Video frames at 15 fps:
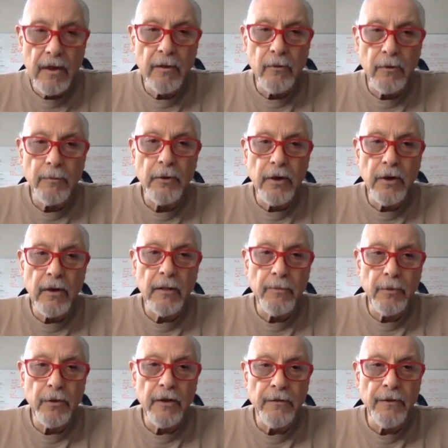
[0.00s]
Yeah, I'll
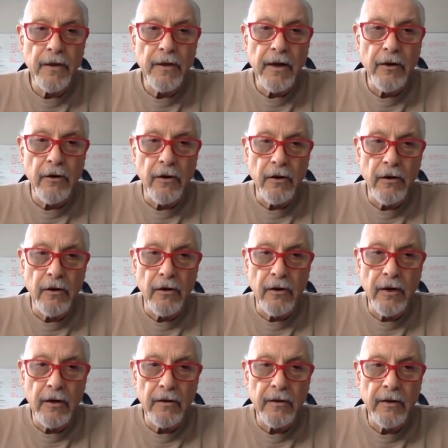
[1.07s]
put the flyer on
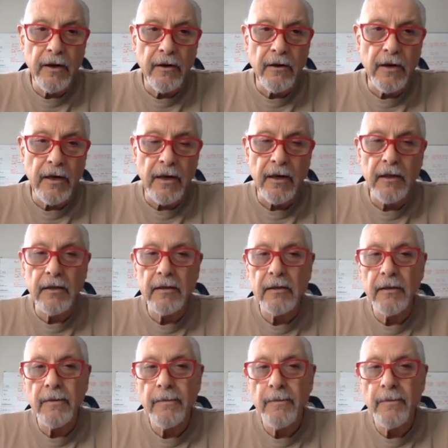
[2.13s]
Healthcare Alliance.